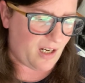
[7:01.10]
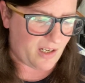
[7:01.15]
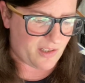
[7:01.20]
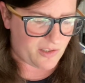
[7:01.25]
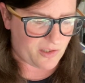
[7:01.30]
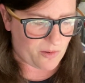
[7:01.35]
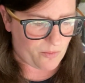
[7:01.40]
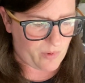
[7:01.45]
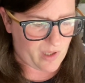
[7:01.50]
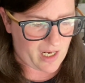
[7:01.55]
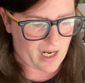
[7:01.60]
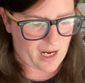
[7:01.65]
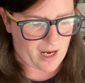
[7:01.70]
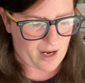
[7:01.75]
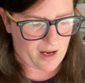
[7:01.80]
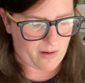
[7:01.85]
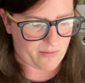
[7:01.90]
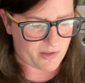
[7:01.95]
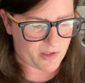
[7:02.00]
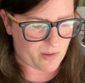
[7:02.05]
So we
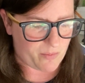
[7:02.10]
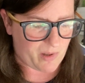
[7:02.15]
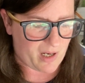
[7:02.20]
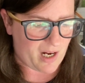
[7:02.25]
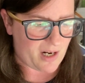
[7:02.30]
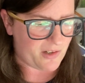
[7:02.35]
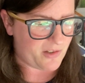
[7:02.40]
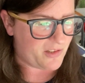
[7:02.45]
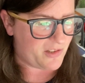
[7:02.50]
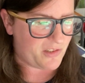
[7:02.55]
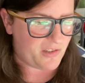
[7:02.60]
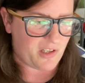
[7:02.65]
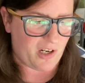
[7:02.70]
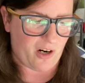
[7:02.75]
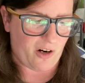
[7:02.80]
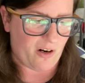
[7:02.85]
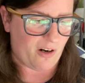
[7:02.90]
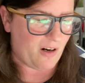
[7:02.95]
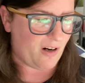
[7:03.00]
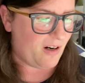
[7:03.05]
have Subconscious
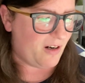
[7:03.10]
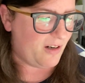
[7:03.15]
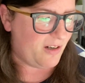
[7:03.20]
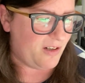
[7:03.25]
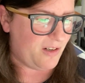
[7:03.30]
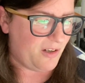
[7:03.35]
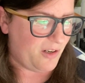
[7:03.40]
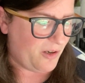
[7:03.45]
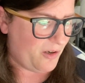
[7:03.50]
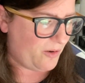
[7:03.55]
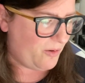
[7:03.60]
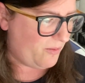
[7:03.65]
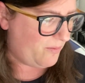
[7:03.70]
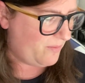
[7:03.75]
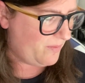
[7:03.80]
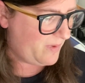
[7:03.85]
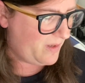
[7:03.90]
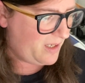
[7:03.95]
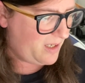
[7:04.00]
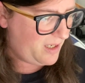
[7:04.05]
Terror,
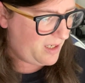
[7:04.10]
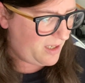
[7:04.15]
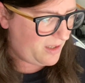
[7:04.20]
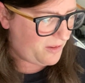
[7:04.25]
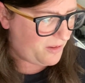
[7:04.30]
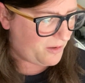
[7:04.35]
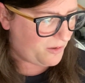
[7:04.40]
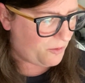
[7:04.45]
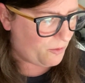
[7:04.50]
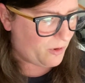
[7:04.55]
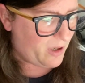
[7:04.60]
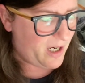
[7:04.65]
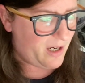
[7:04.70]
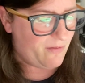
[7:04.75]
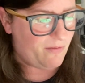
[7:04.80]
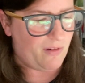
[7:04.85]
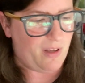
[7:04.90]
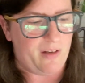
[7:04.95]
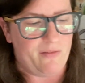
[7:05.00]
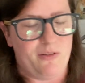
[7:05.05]
The
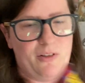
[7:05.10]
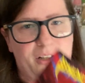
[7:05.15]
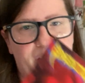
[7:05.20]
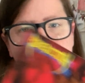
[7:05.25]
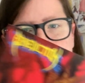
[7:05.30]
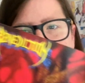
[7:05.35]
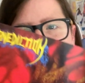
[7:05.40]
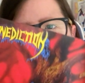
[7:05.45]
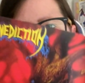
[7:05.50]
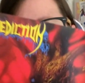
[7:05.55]
Grave Leveler, which